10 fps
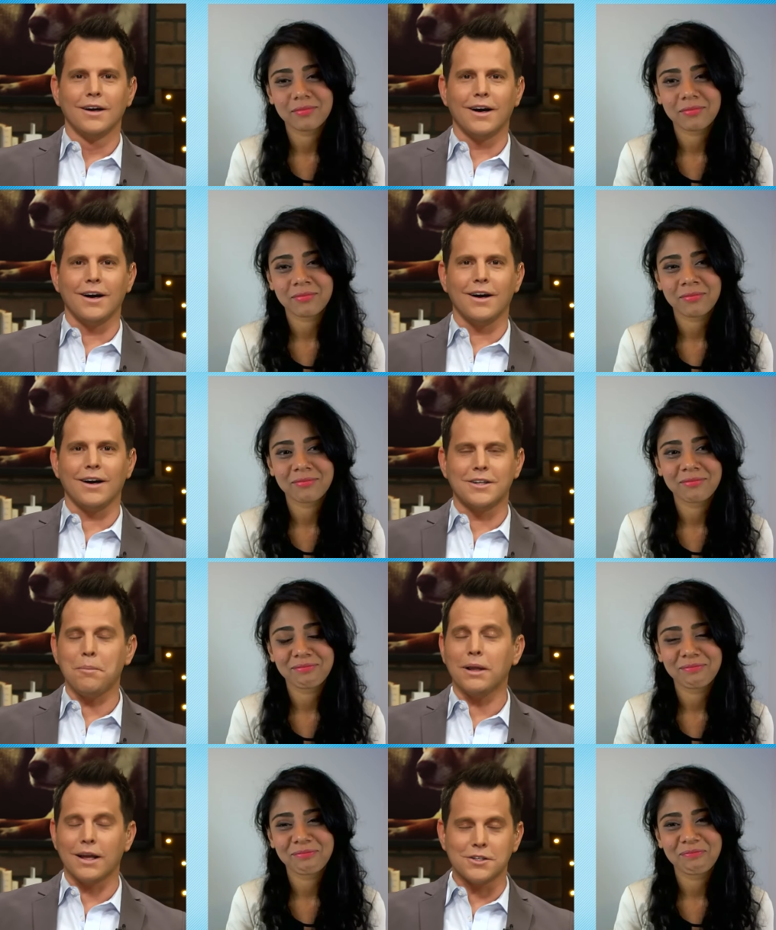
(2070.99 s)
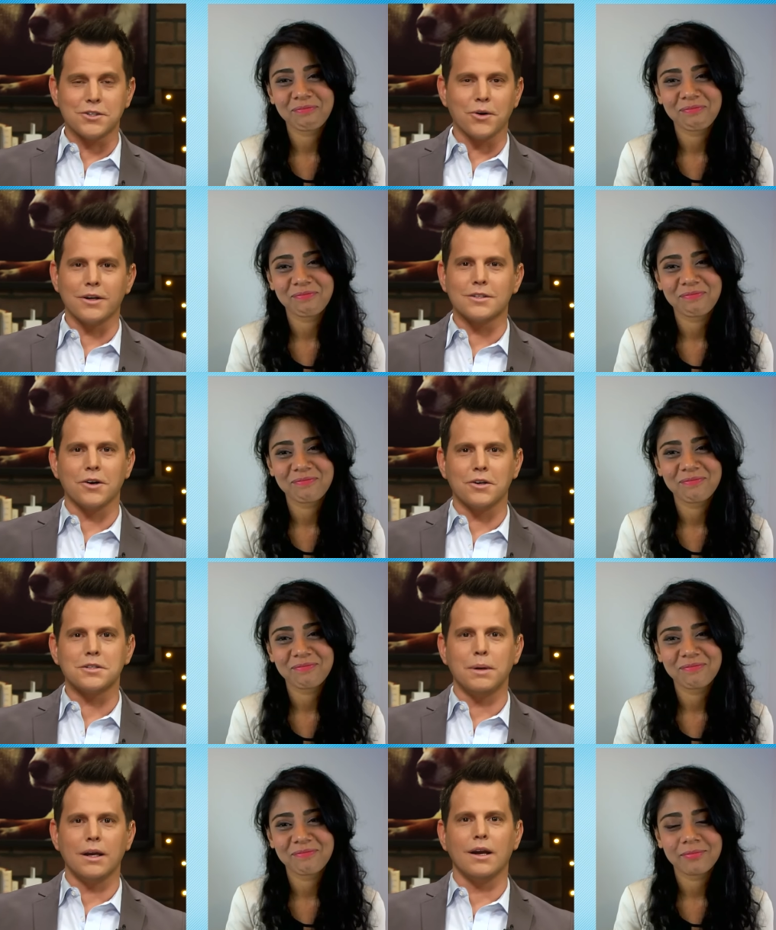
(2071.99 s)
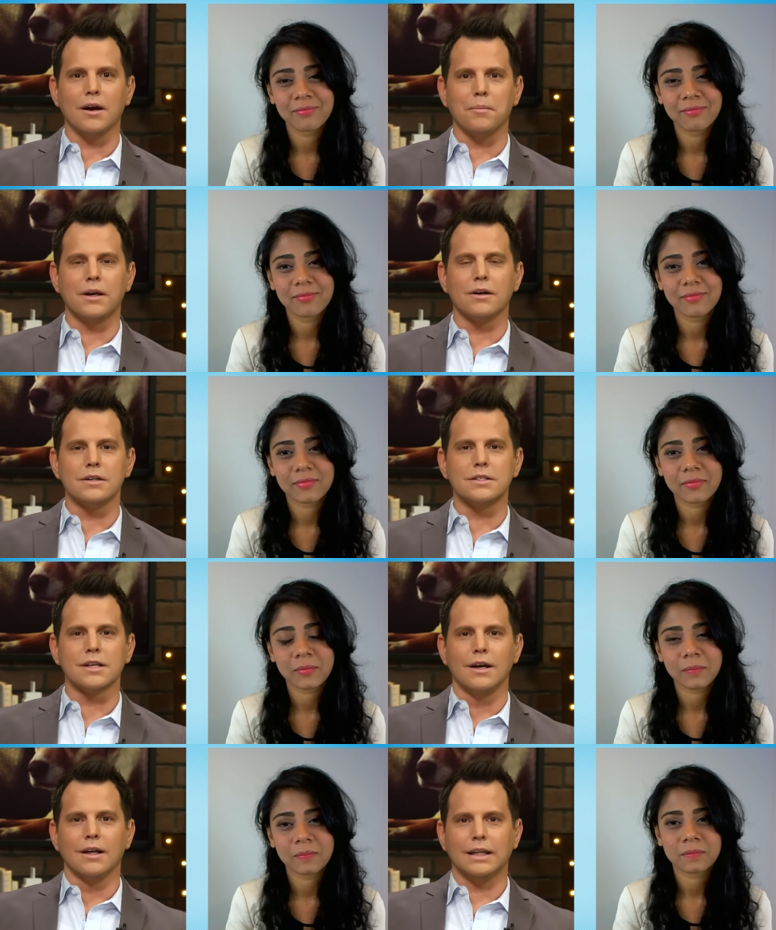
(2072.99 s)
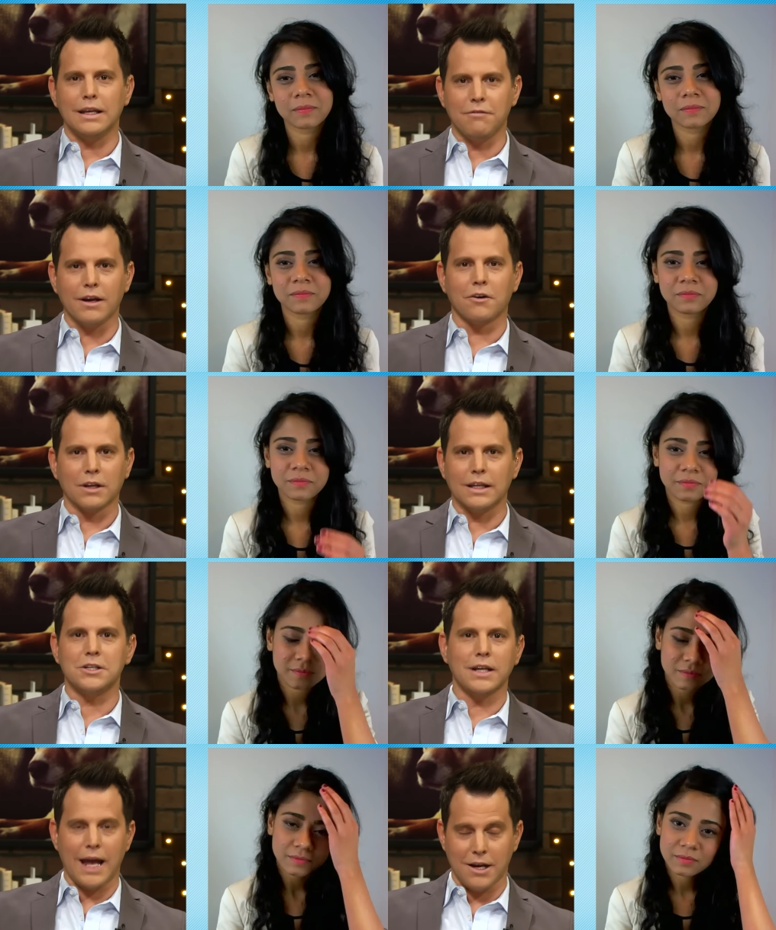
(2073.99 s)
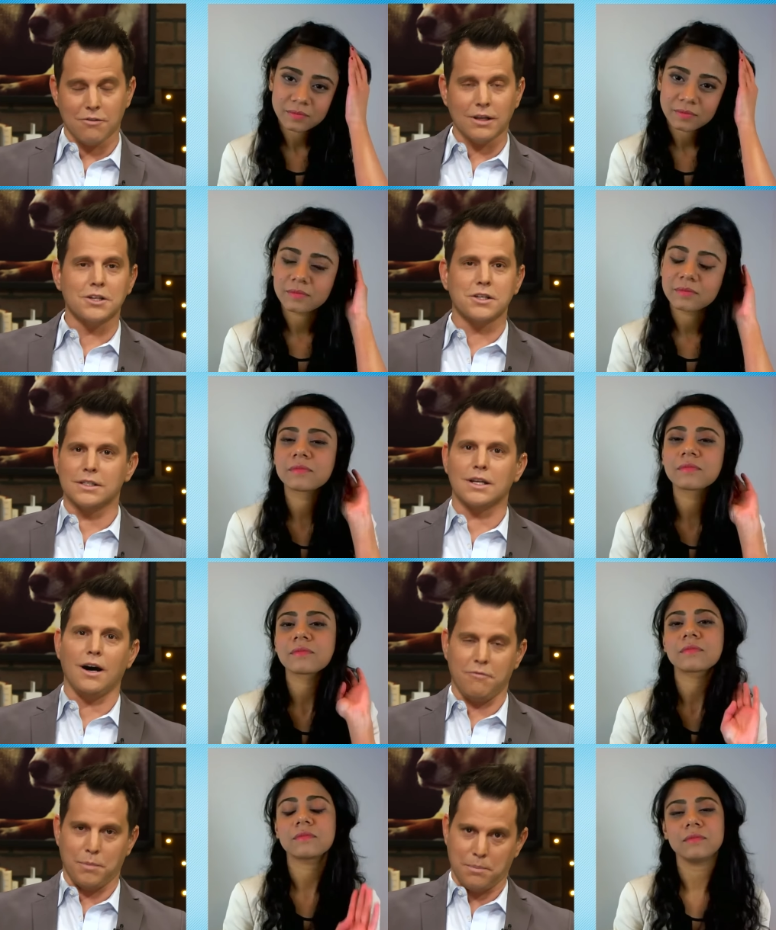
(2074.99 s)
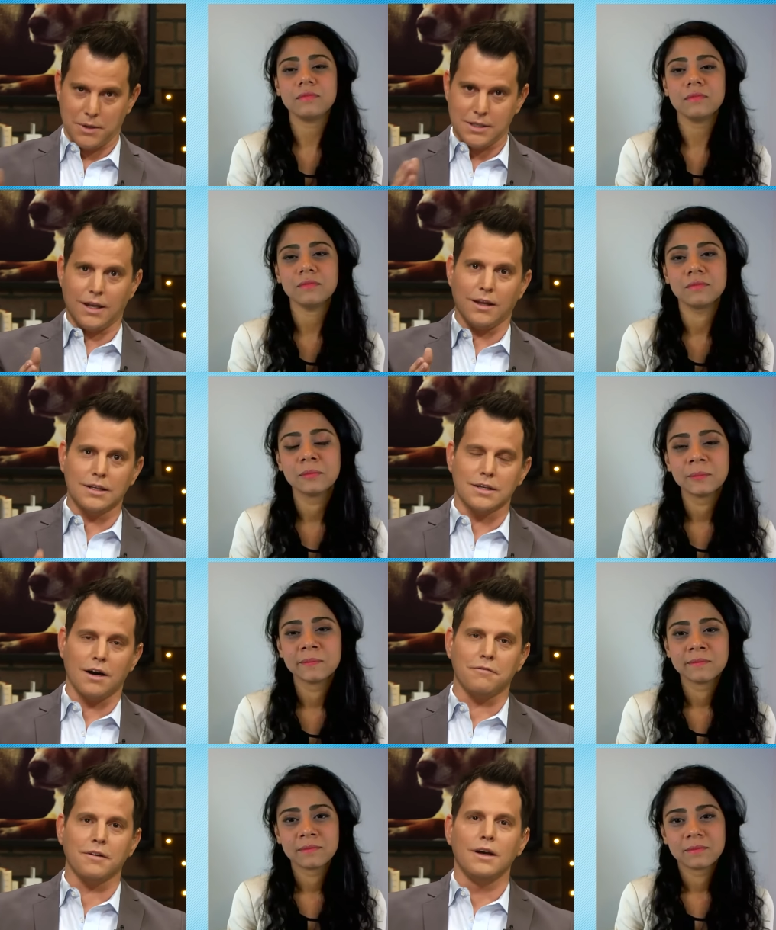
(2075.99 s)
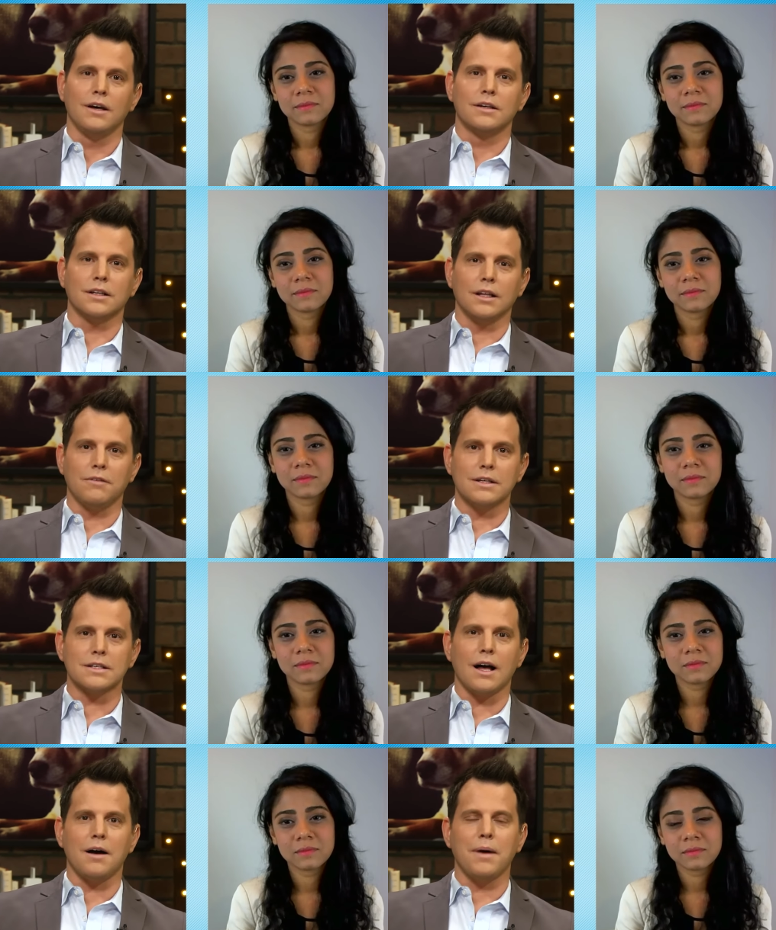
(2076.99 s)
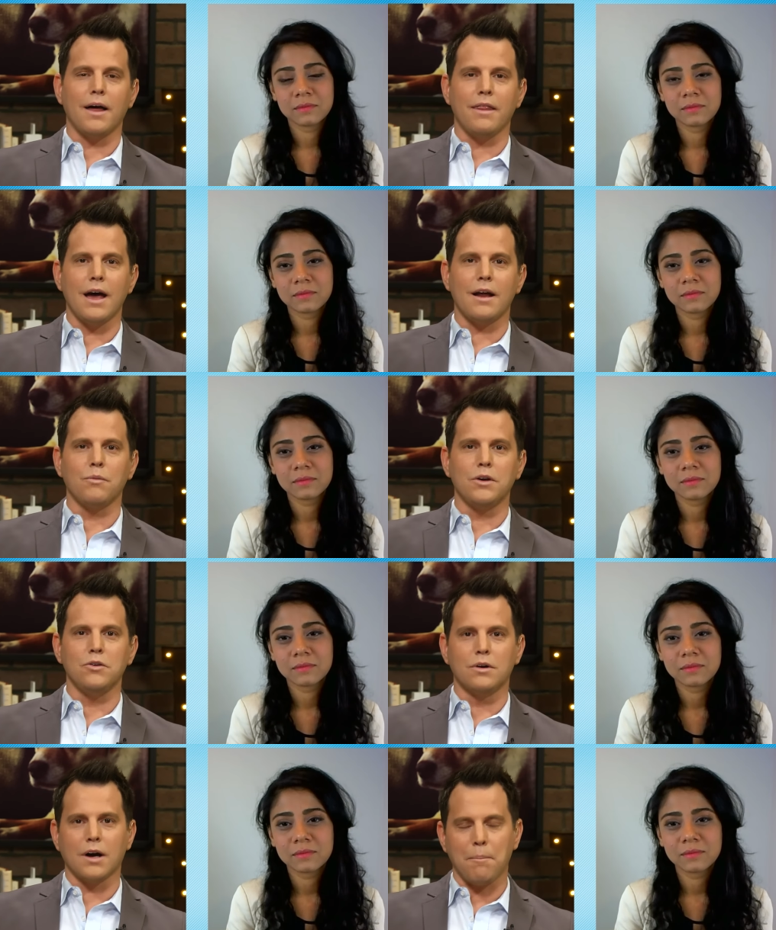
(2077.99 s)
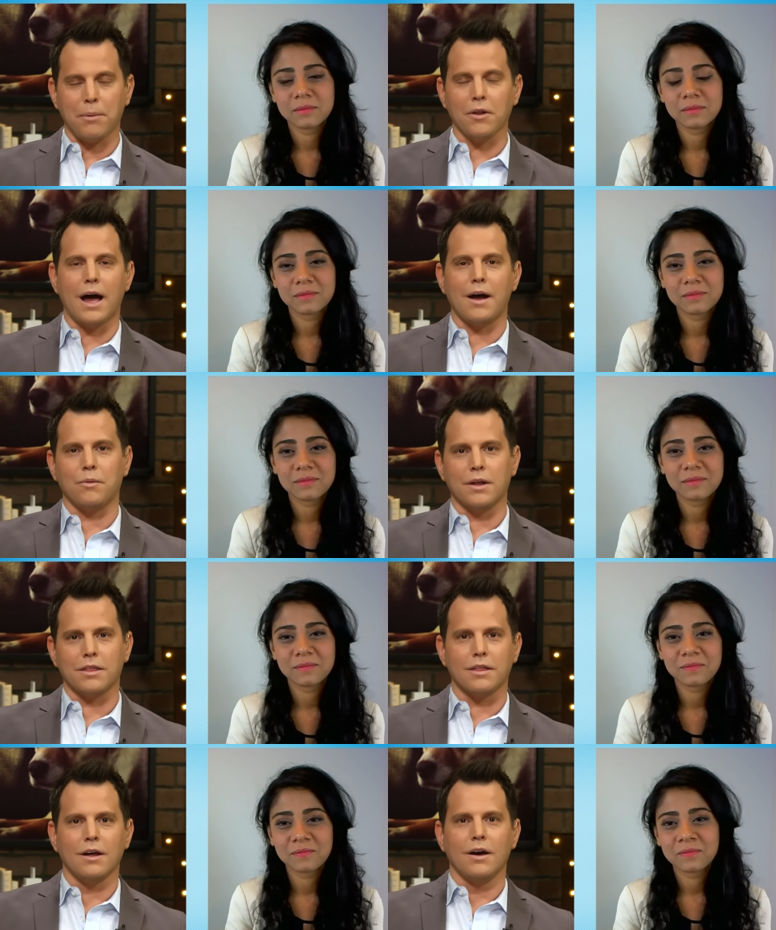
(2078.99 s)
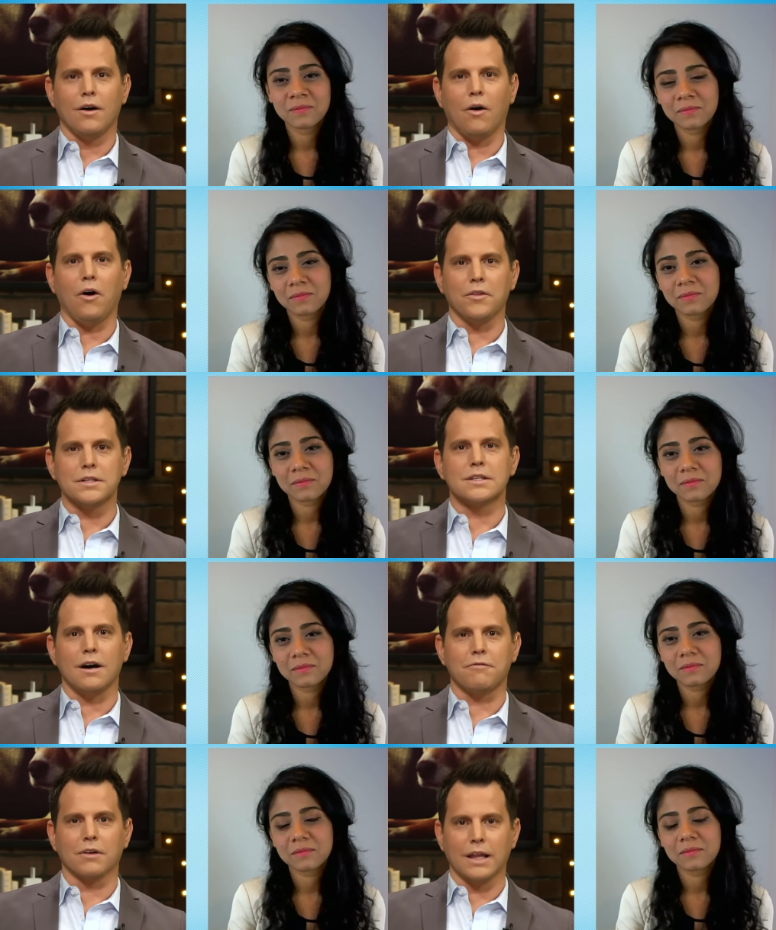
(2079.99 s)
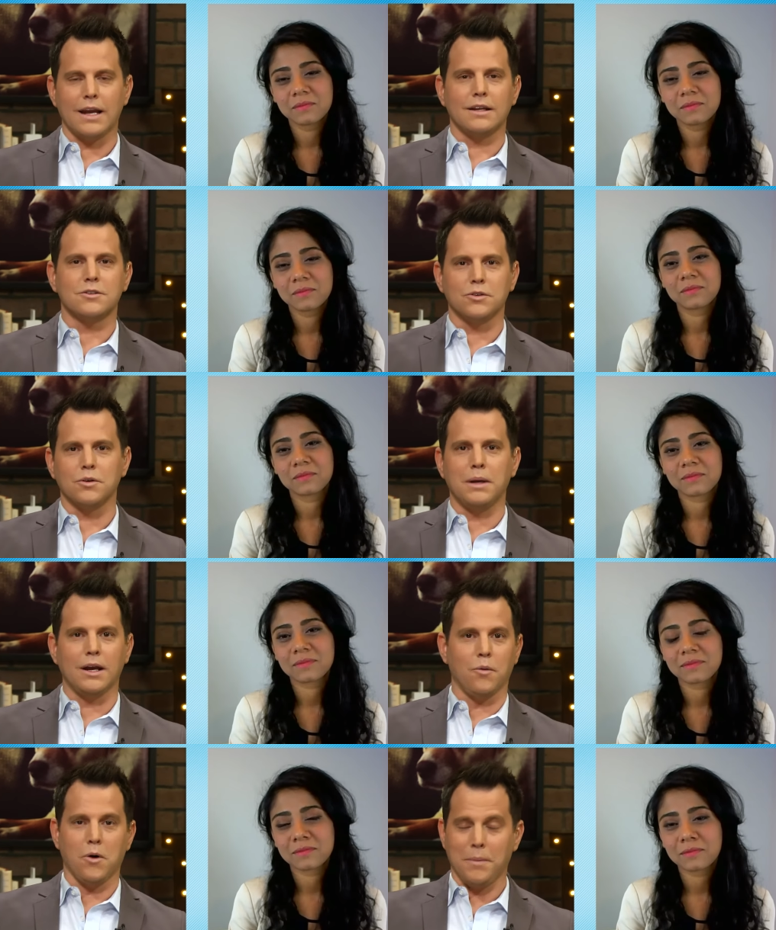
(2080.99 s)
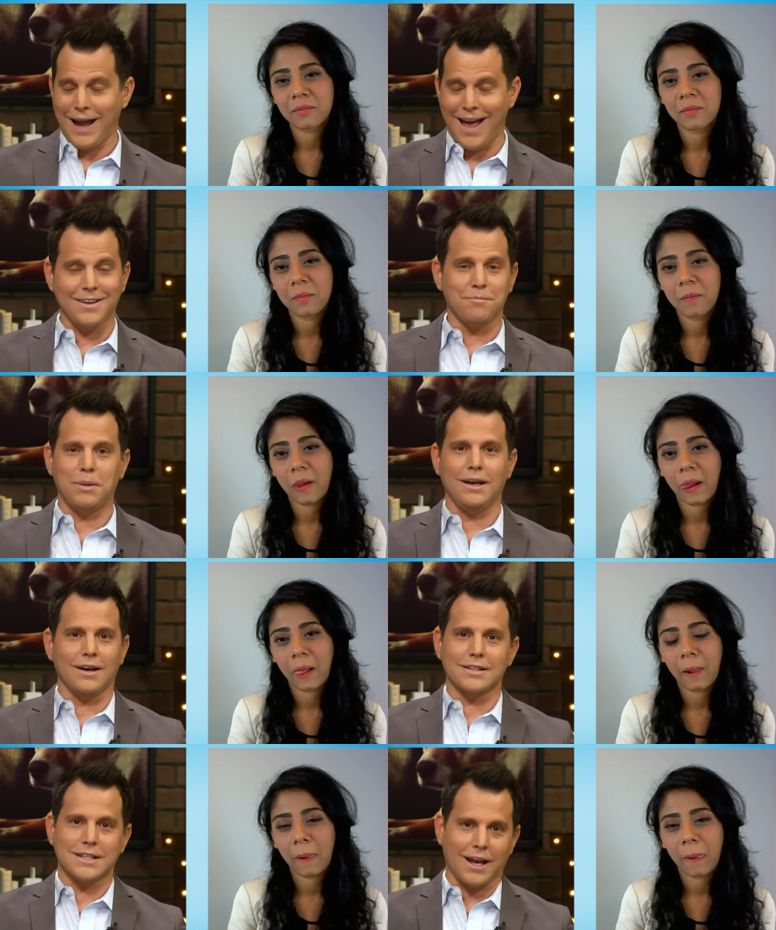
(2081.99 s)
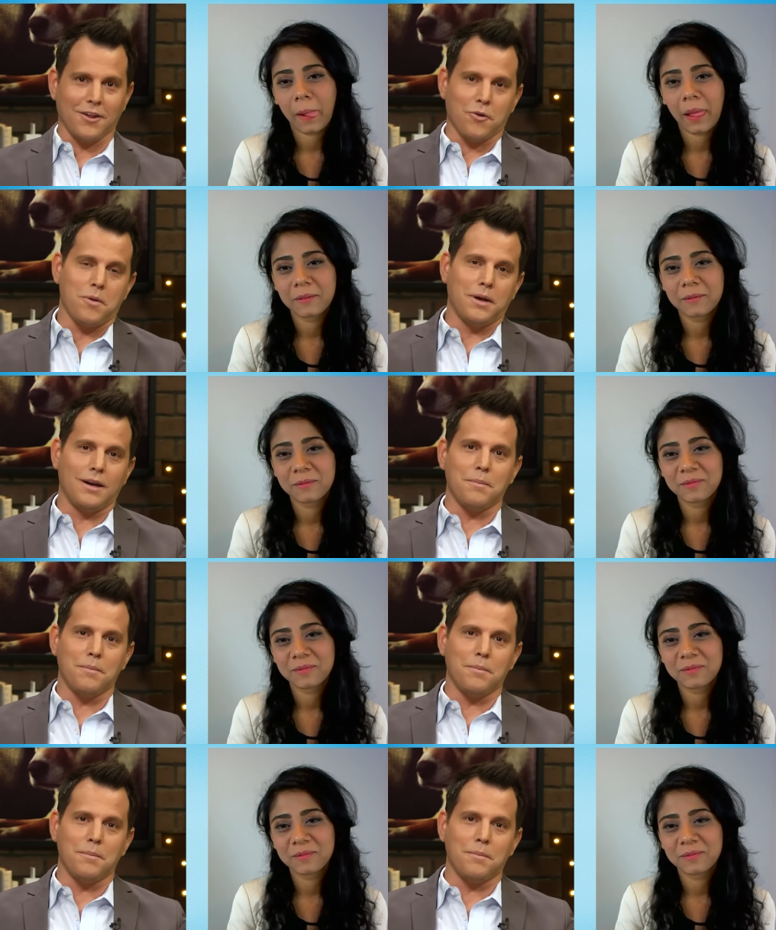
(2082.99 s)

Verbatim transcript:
Speaker 1: a double-edged sword, so to speak, here, because leaving a religion, any religion's tough, but particularly tough to leave Islam. And then when you couple that with all the stuff related to being a woman and being a secular woman in